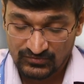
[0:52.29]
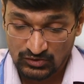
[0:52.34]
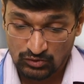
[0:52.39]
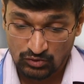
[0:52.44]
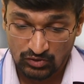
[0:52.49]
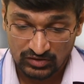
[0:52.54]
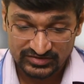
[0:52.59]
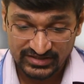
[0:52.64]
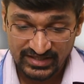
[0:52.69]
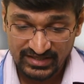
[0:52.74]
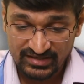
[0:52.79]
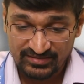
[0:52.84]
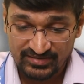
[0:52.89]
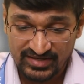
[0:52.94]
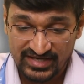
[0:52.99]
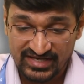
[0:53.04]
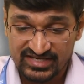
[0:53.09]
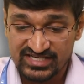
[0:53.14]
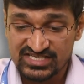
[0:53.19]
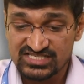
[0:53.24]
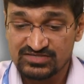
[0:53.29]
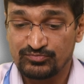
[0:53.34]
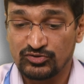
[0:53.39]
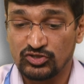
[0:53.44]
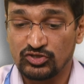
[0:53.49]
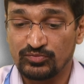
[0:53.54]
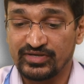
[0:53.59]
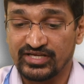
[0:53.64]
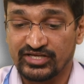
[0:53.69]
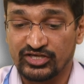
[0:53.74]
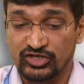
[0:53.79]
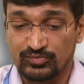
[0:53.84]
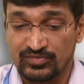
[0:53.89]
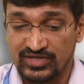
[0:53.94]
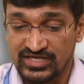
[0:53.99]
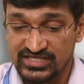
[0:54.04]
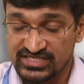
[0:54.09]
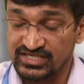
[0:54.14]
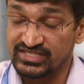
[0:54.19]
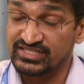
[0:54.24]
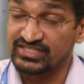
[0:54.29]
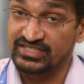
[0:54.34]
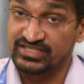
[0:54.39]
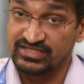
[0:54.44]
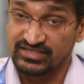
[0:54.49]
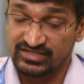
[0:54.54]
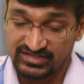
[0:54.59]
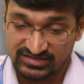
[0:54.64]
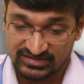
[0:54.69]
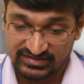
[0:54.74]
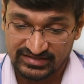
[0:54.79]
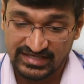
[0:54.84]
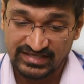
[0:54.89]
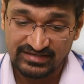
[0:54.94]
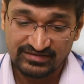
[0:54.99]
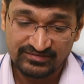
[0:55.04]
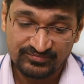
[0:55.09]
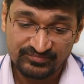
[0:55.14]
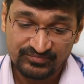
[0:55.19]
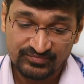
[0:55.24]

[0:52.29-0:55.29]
causing increased bilirubin accumulation in the skin,